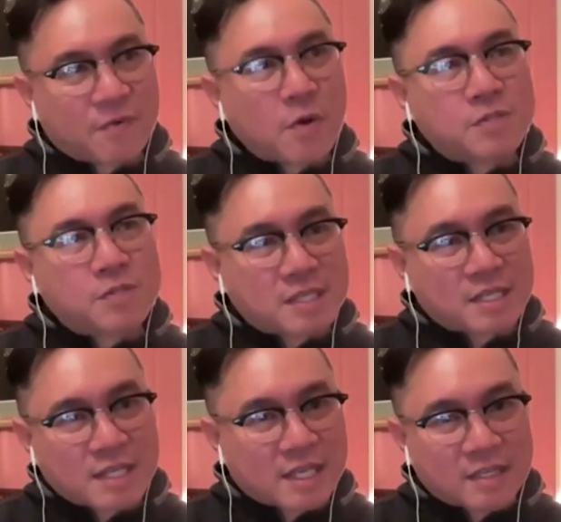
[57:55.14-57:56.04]
frozen
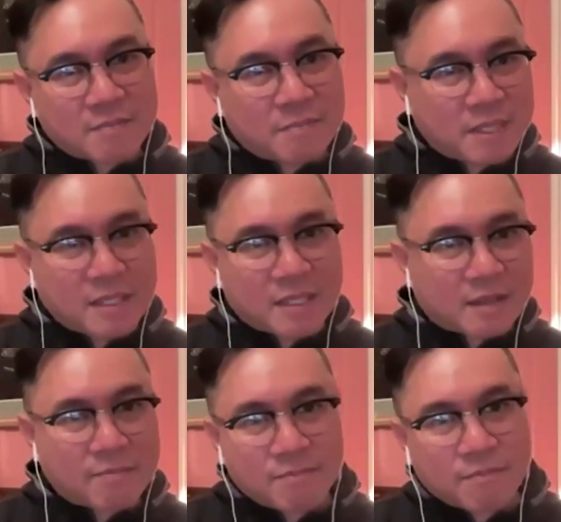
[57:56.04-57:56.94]
in like being like
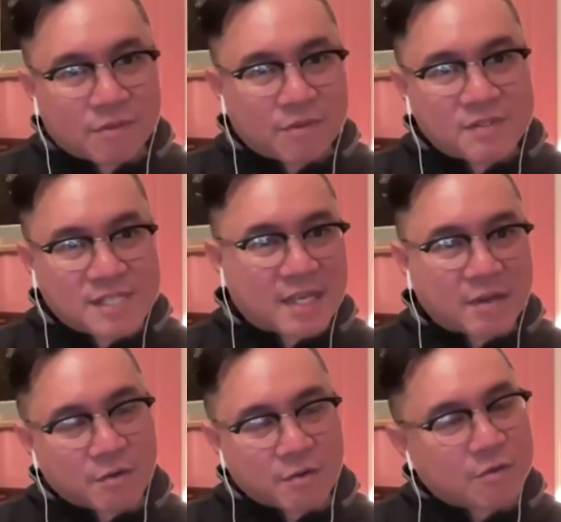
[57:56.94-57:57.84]
a
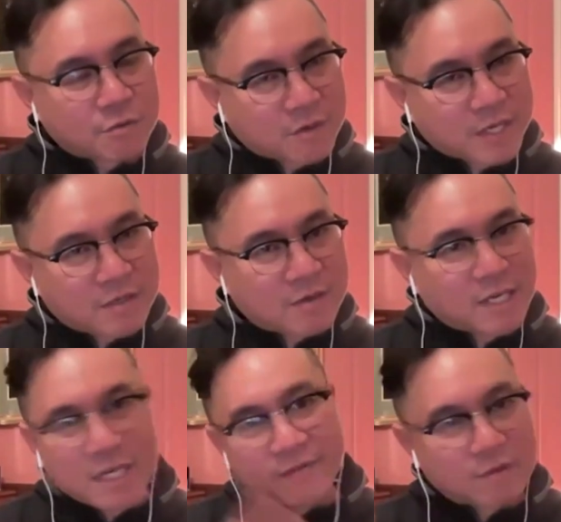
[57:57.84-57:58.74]
second or third grader,
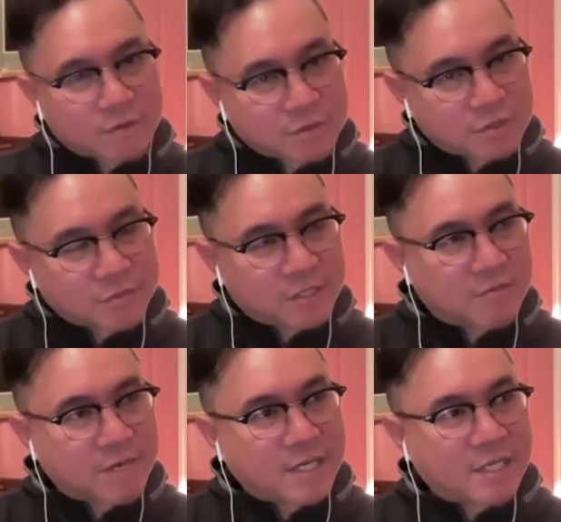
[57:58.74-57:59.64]
and I never learned to read
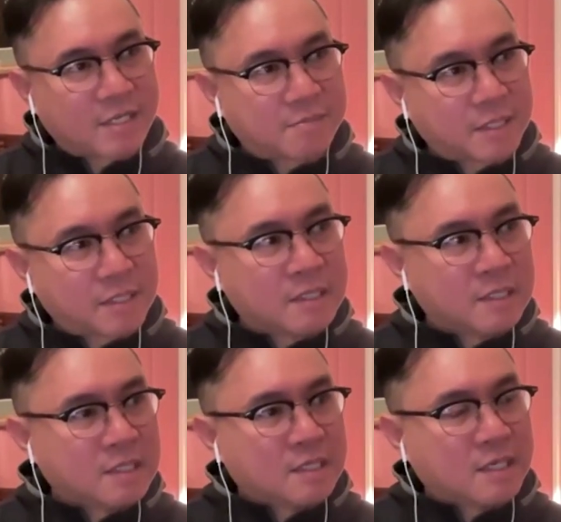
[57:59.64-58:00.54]
or write it. But
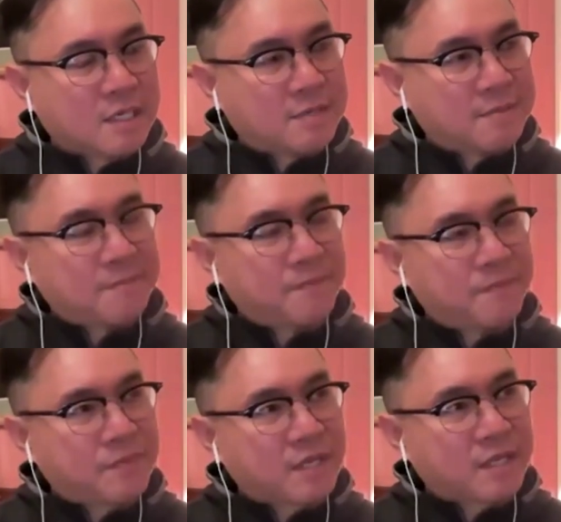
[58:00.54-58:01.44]
um,
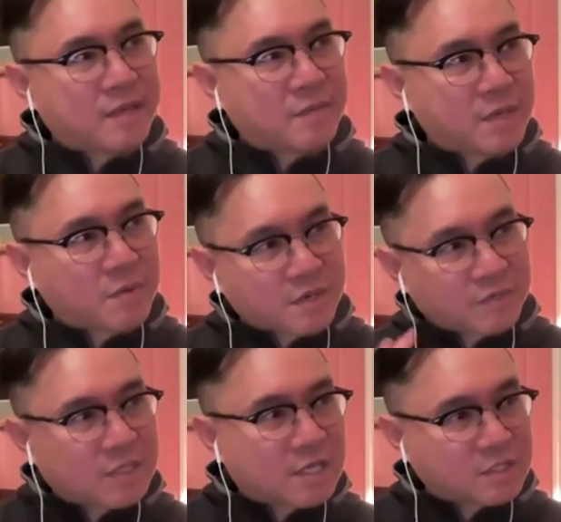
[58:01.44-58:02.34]
and then when I went
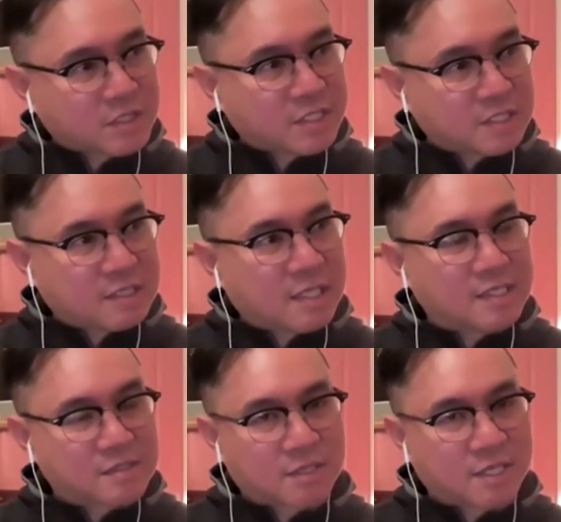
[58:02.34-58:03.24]
off to college, I did
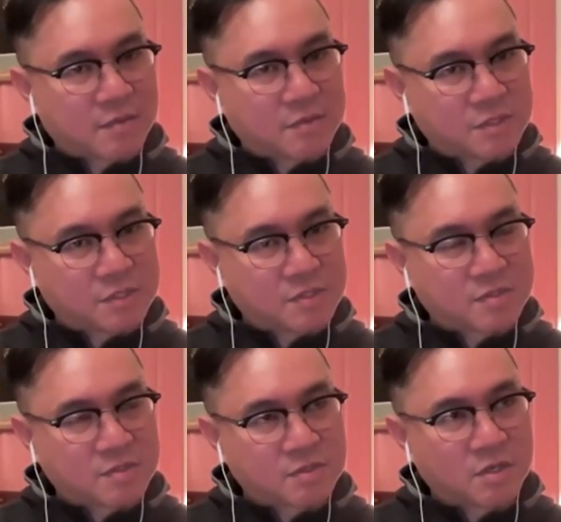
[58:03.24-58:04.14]
classical
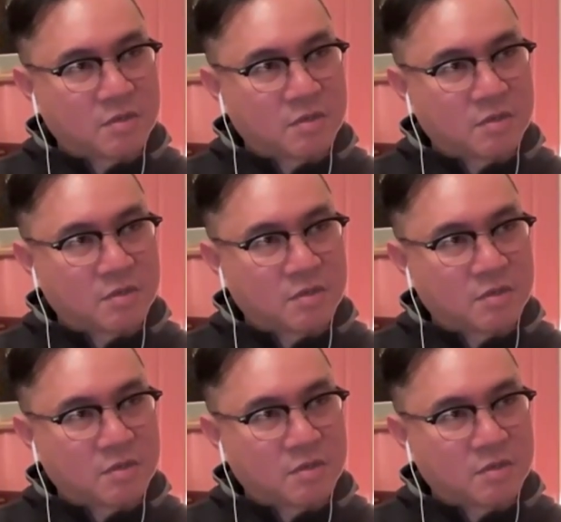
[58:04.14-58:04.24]
languages, you